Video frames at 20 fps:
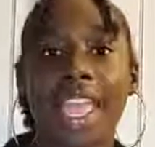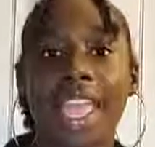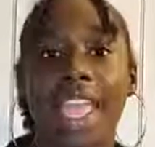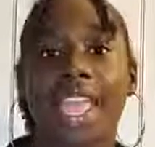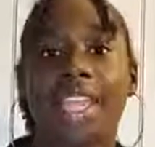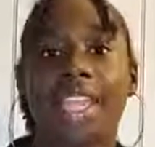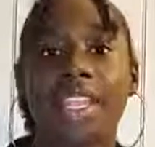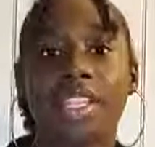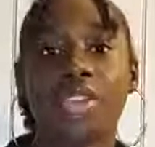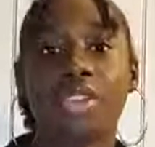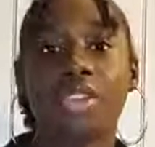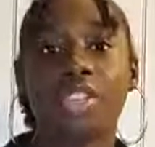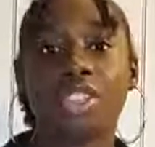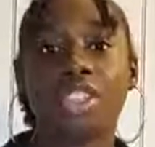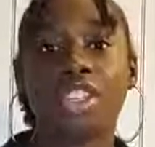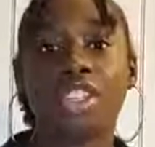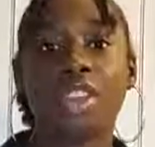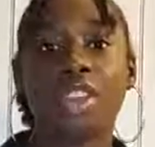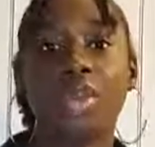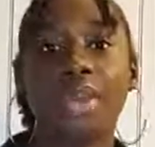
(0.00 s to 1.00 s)
and you're
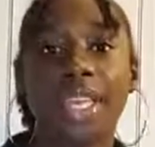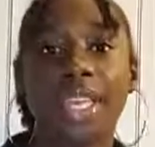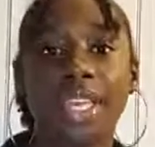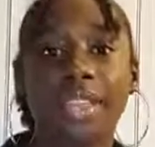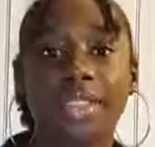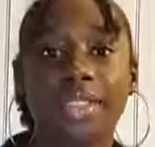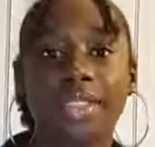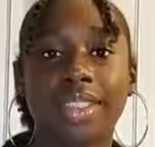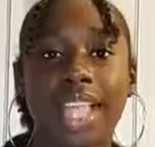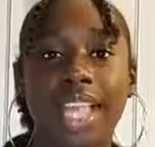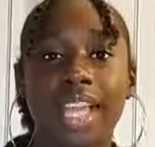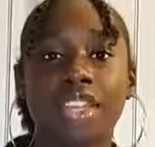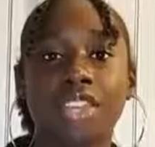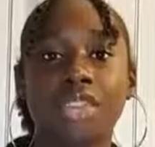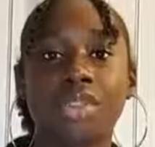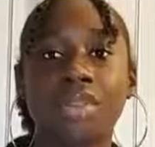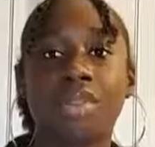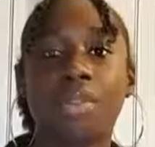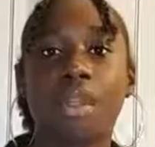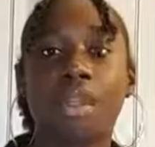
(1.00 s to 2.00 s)
showing that
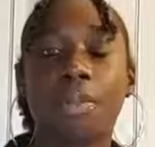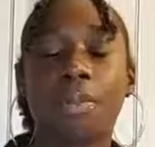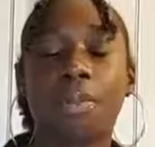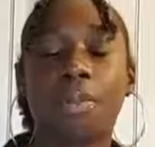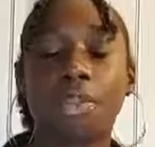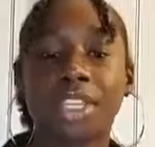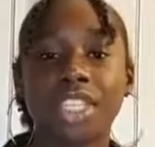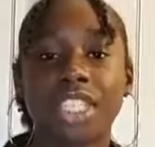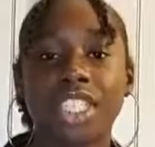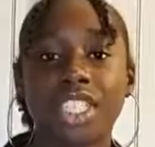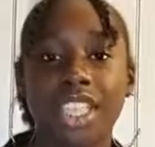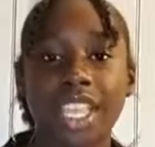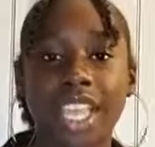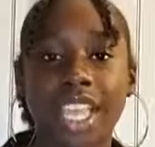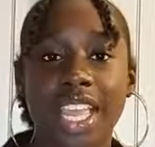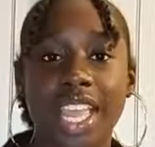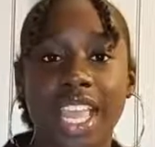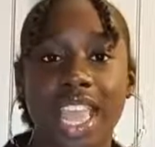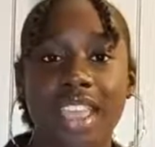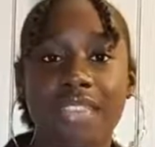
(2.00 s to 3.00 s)
you appreciate